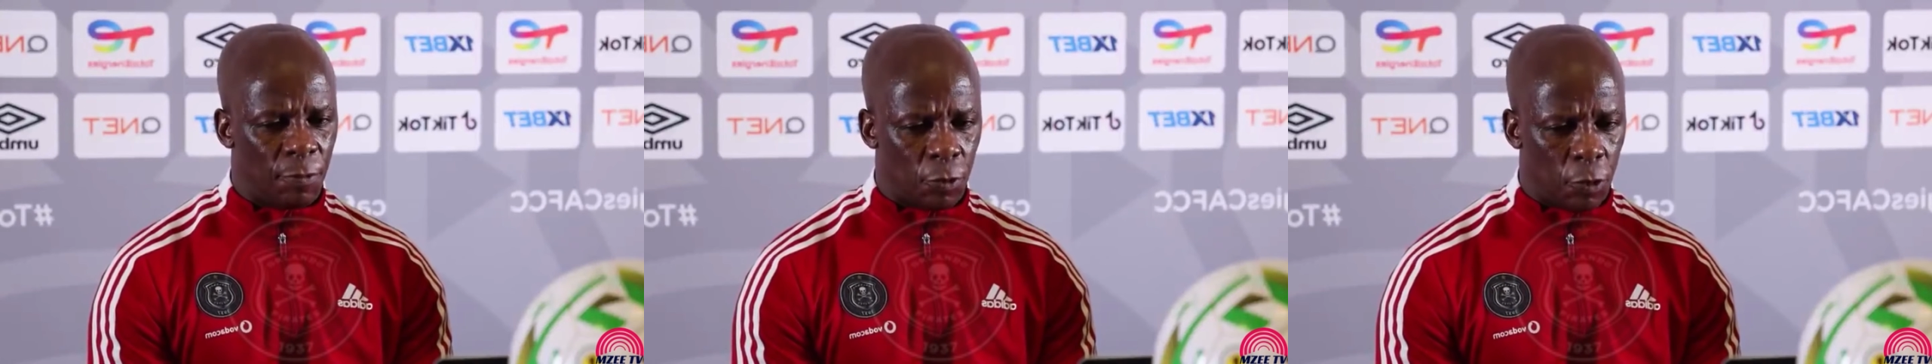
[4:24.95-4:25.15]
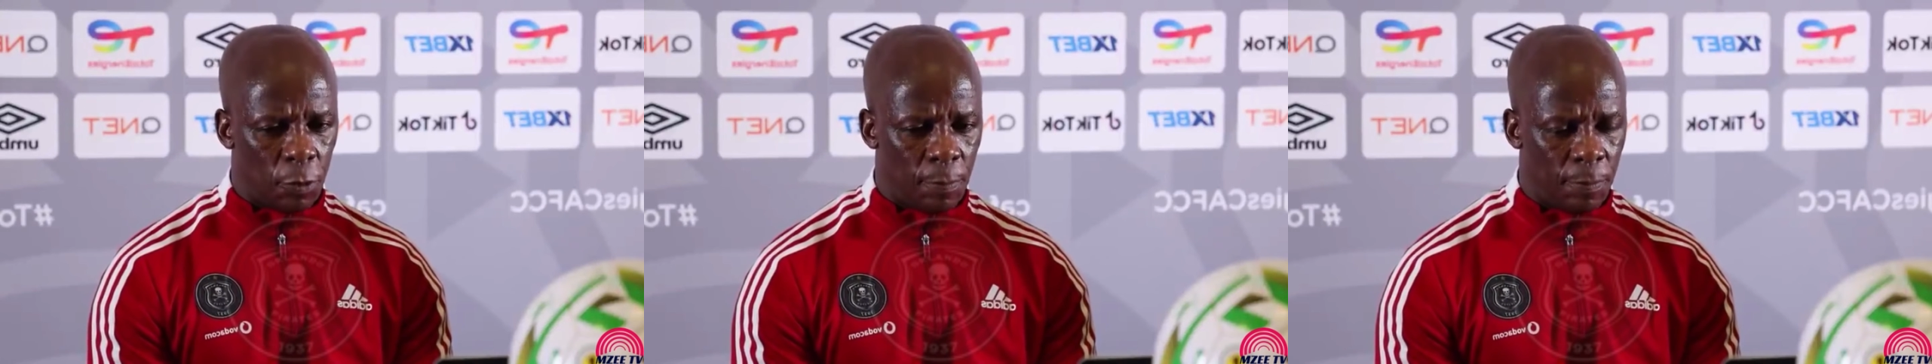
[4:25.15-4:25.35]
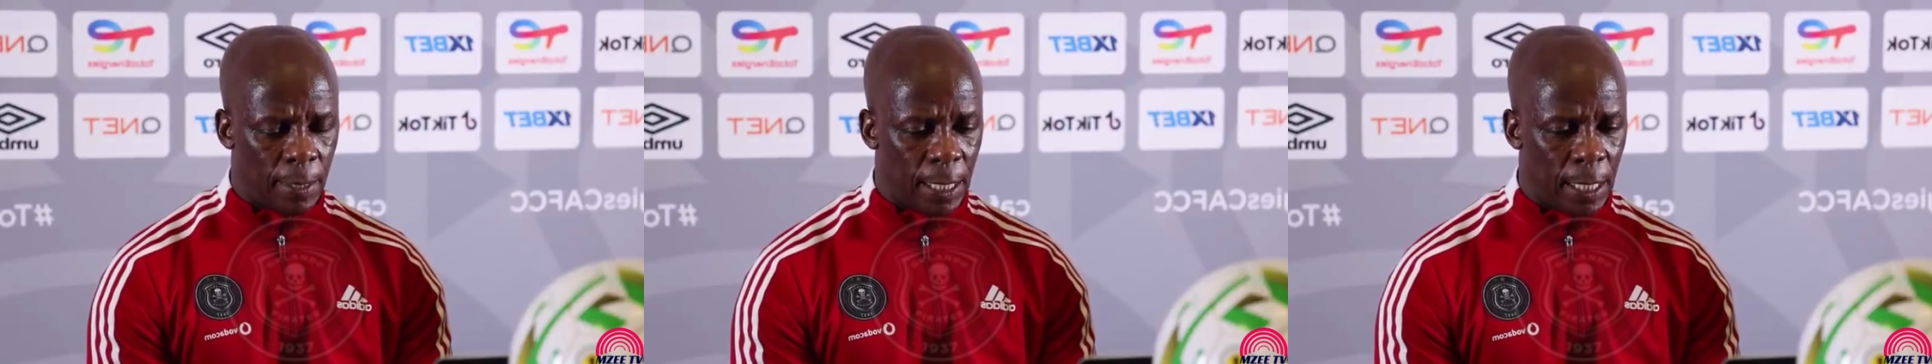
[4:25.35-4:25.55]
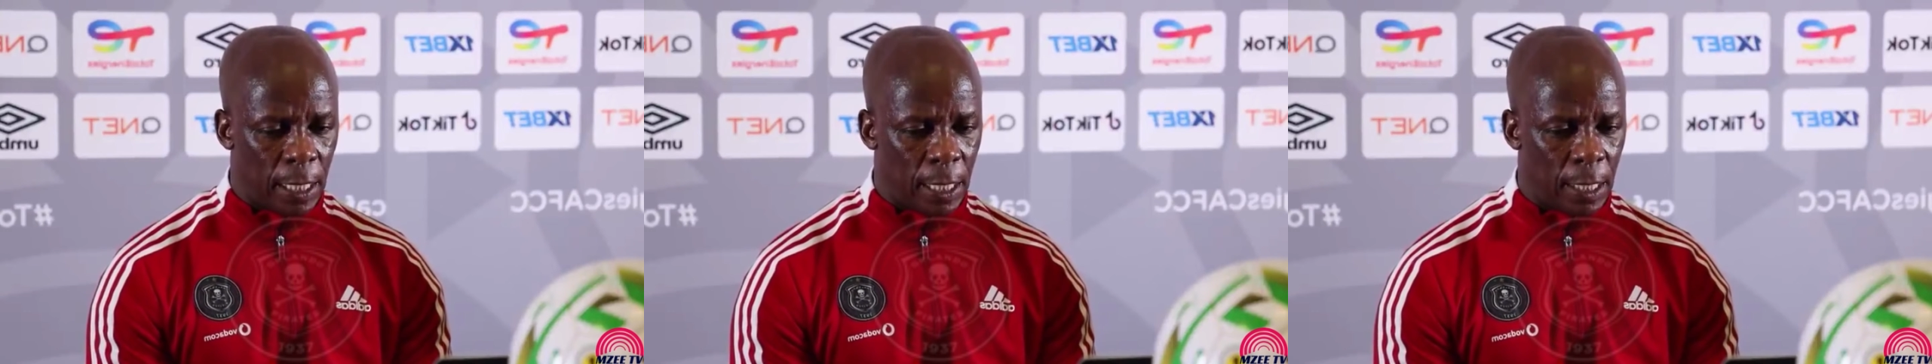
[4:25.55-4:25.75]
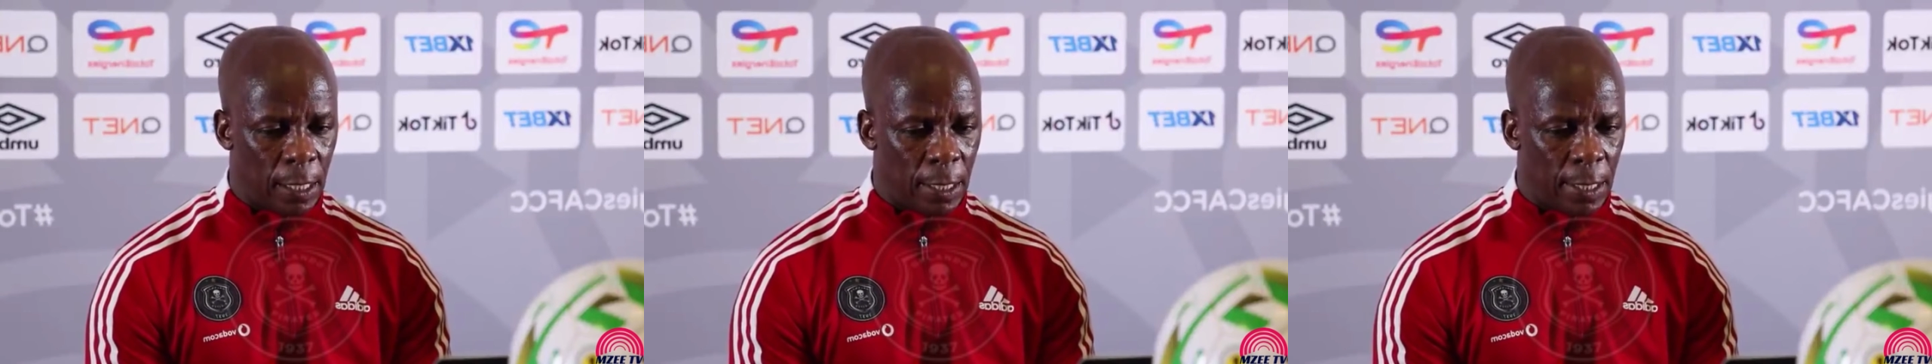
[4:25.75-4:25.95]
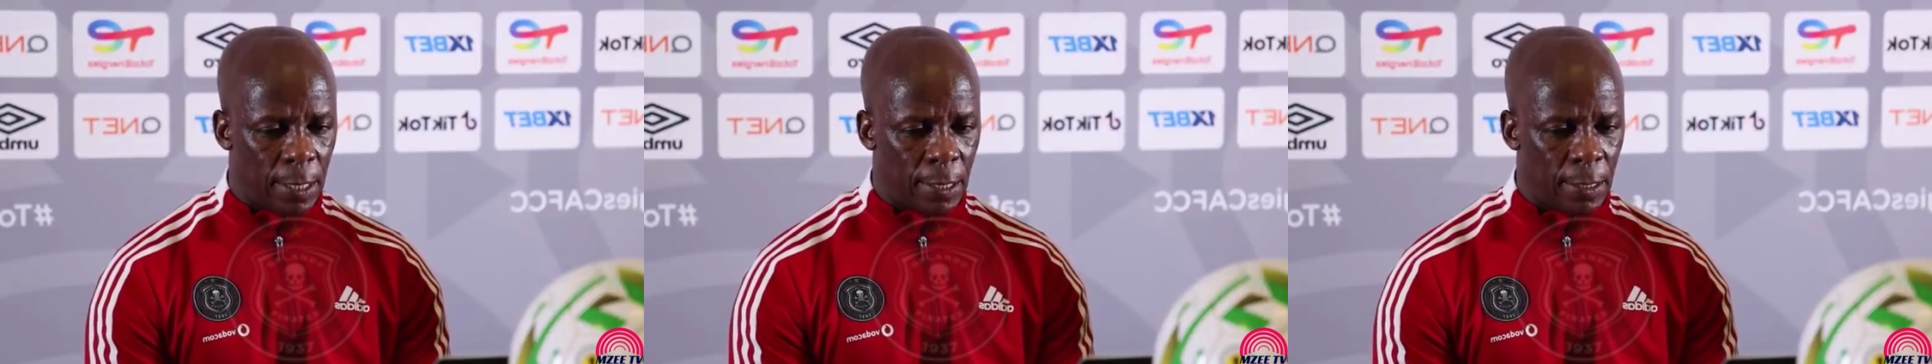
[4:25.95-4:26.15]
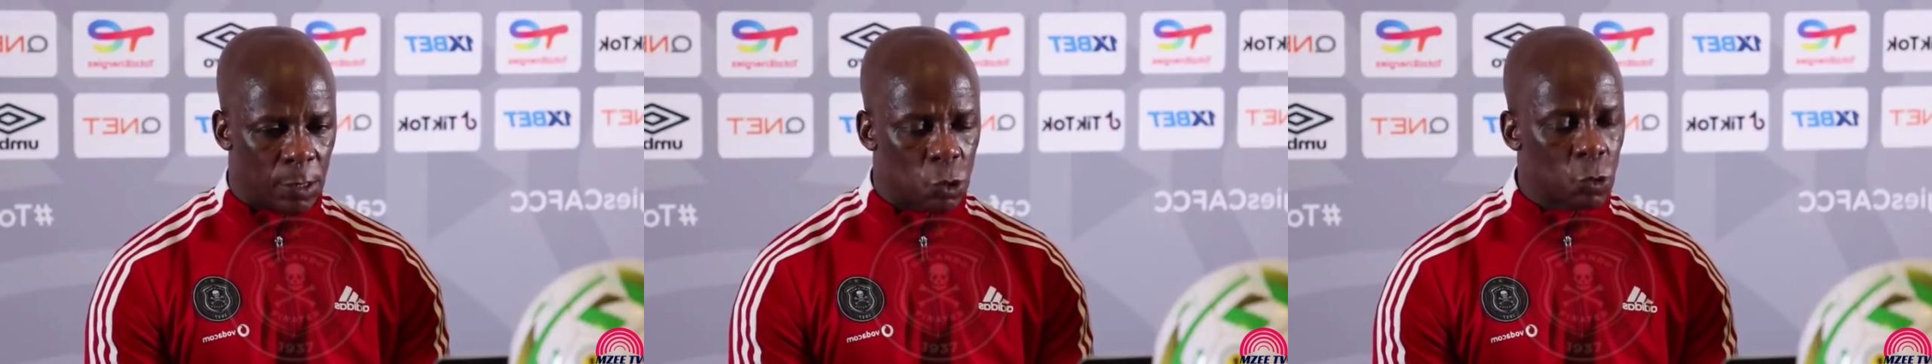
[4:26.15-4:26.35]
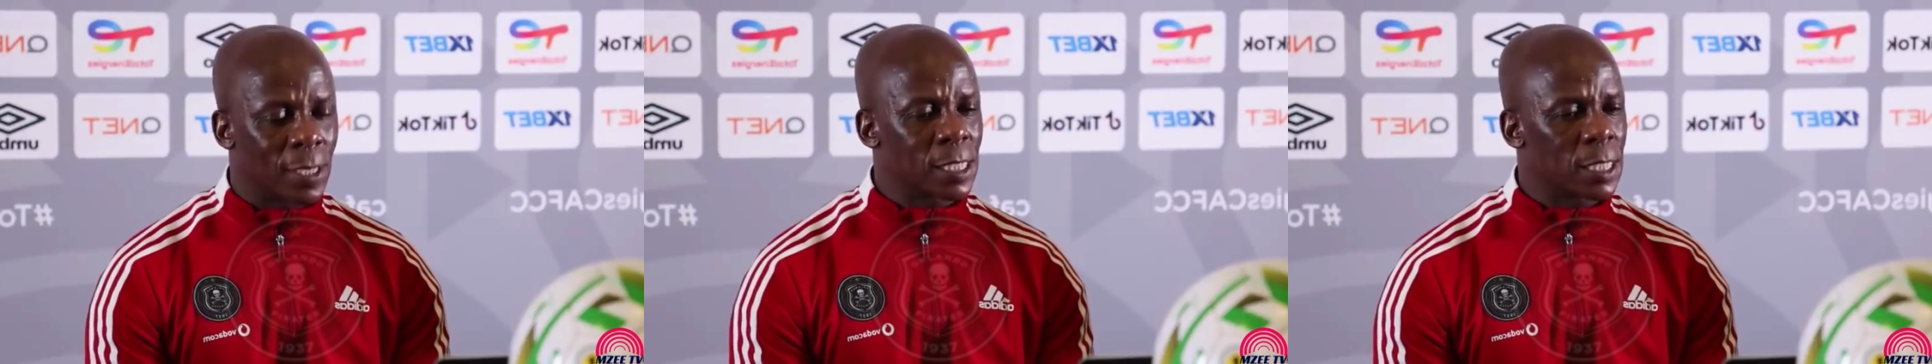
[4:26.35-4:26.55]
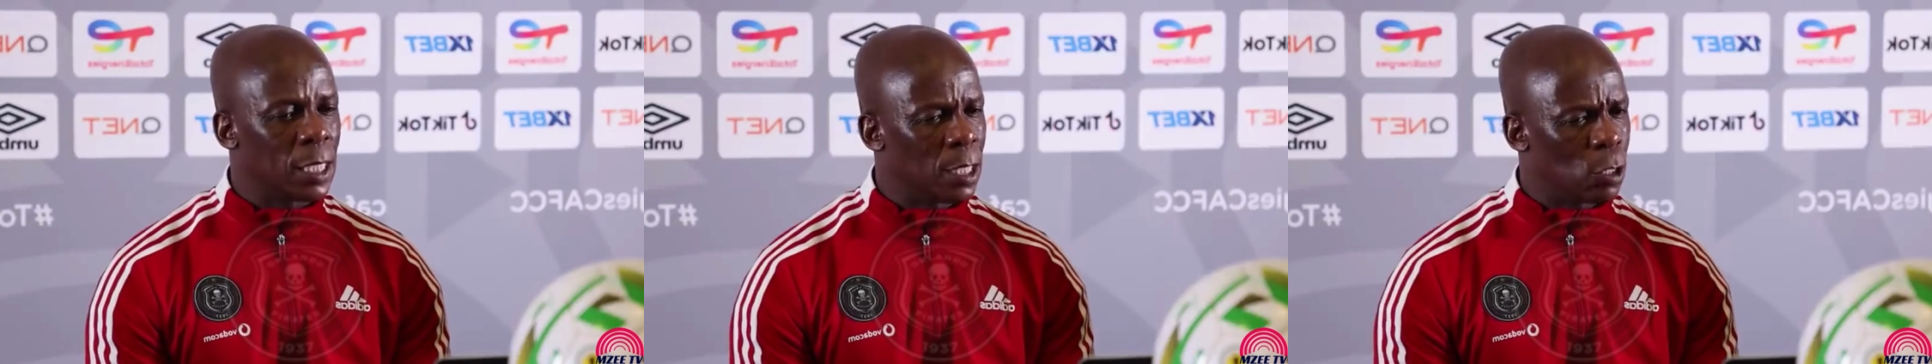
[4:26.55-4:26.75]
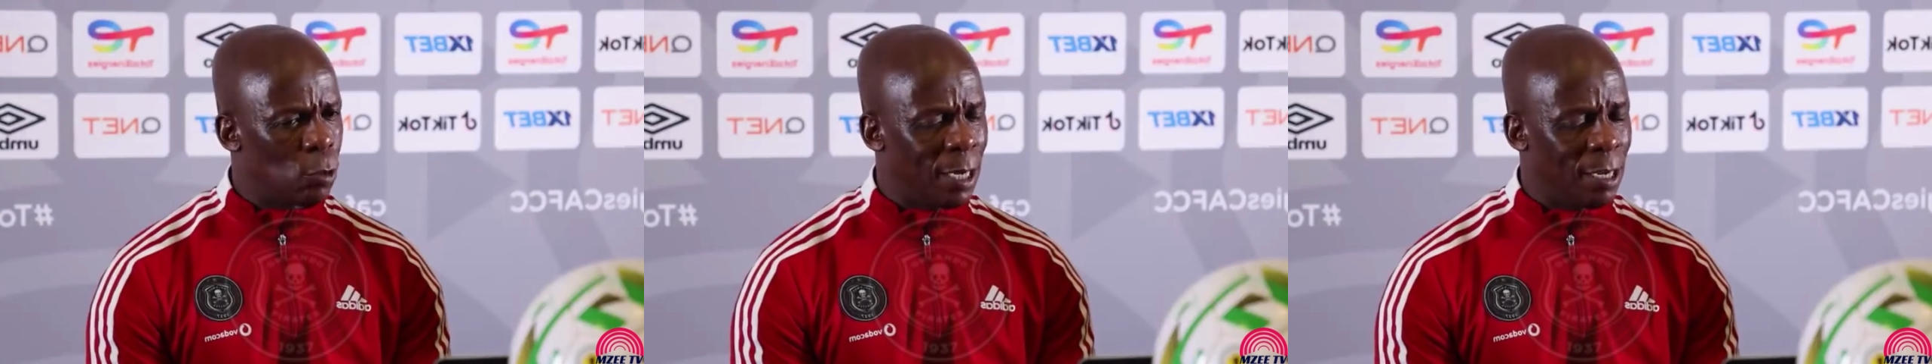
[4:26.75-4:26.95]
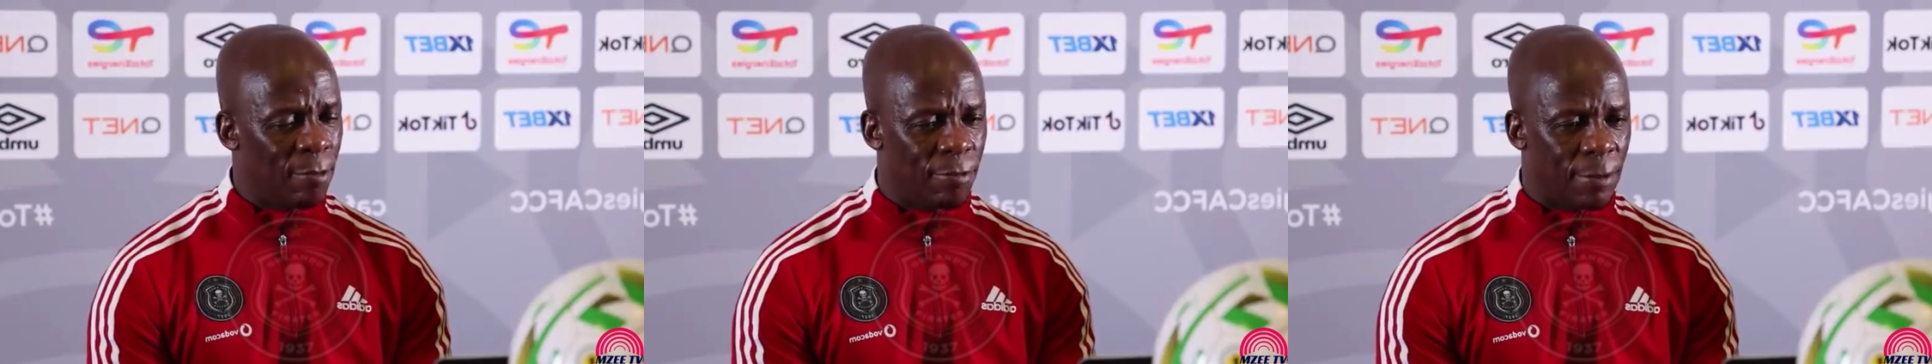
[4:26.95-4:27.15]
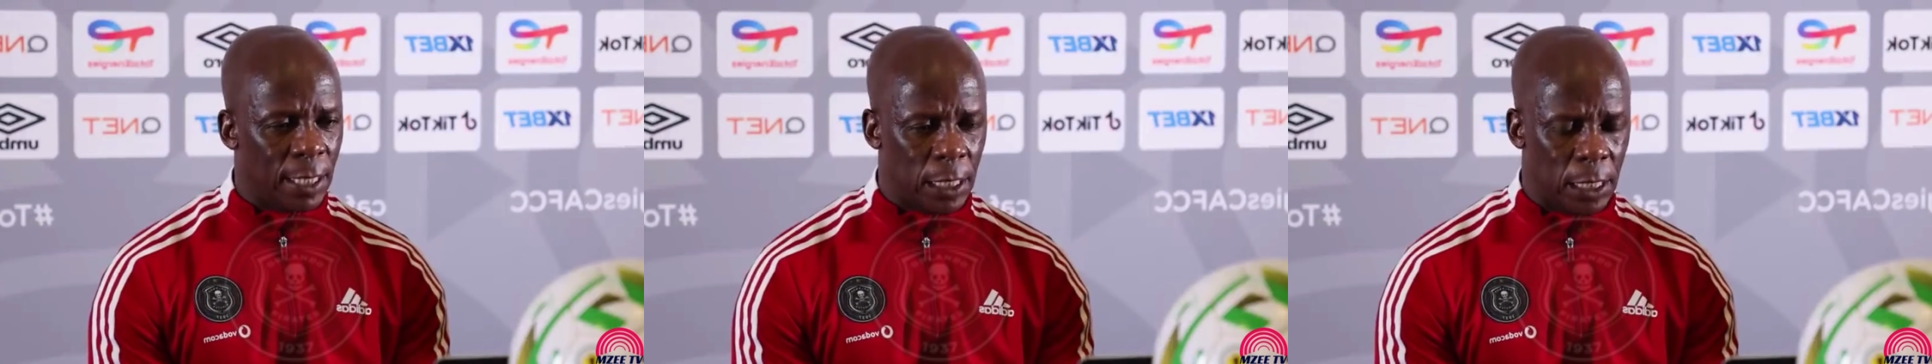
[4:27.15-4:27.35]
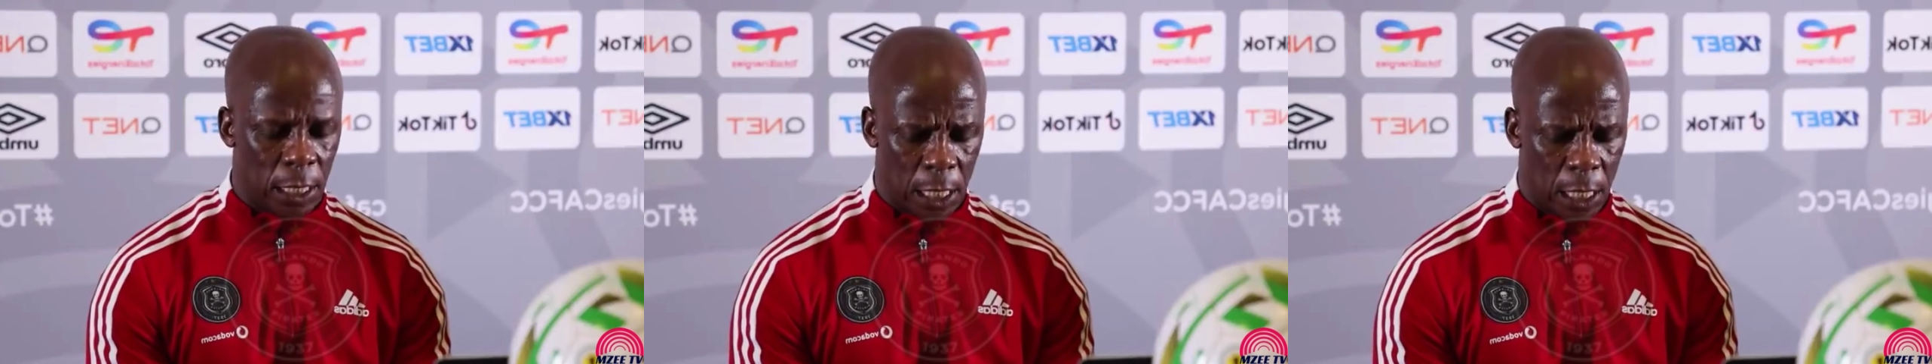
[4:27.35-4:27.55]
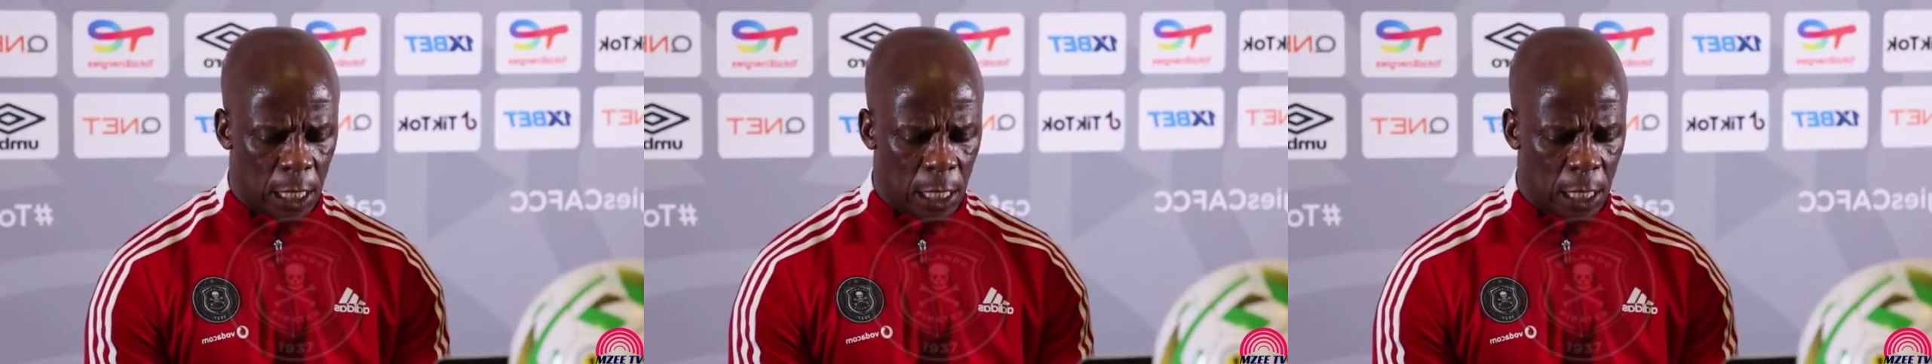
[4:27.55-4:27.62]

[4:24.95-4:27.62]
from Swaziland qualified.